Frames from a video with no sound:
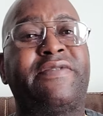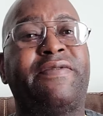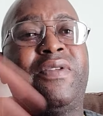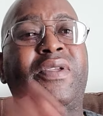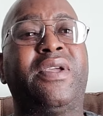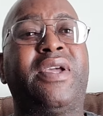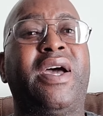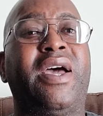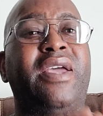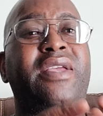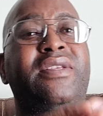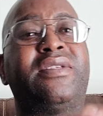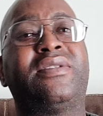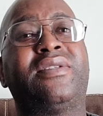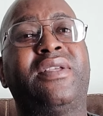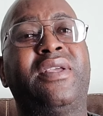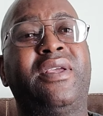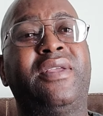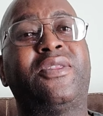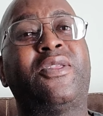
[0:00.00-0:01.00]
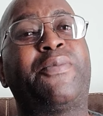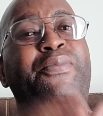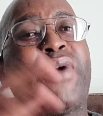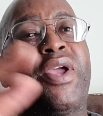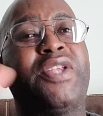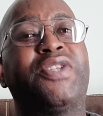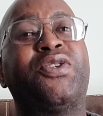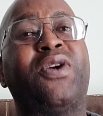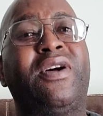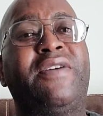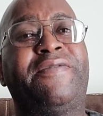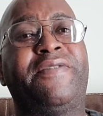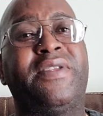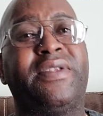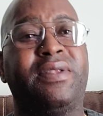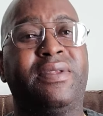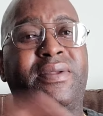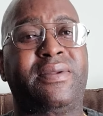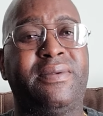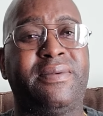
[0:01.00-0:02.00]
for you guys to branch off
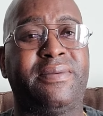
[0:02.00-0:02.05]
in.